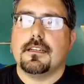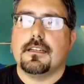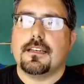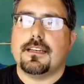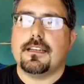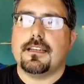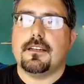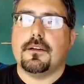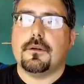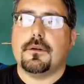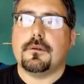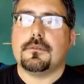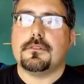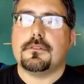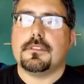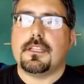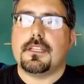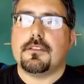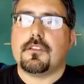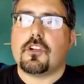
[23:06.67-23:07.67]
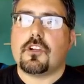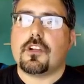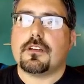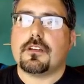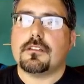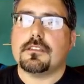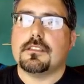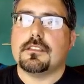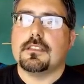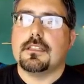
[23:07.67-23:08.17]
"I know," David
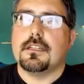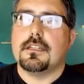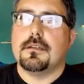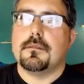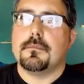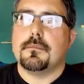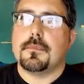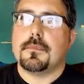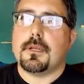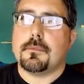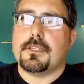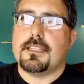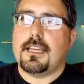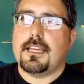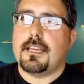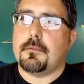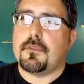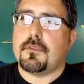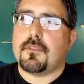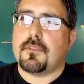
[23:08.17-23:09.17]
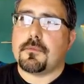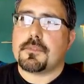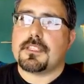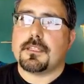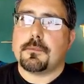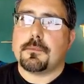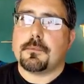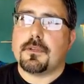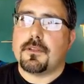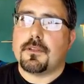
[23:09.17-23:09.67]
chuckled. "I'll be damned if I'm
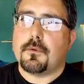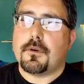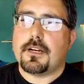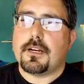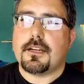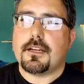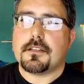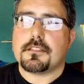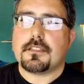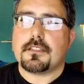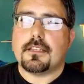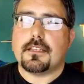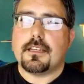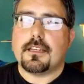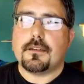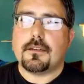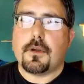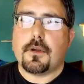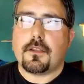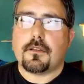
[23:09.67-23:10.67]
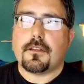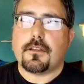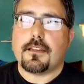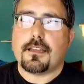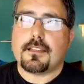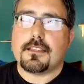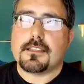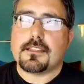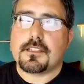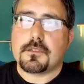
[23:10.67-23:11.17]
sleeping in the warehouse tonight. Weather
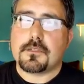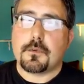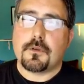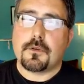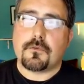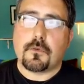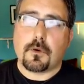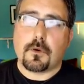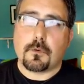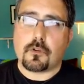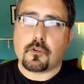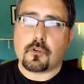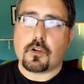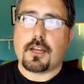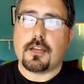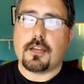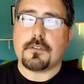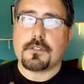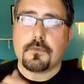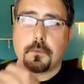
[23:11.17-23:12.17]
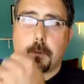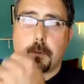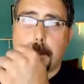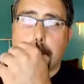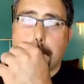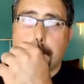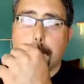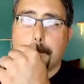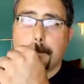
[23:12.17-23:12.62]
like this is what four-wheel drive is for."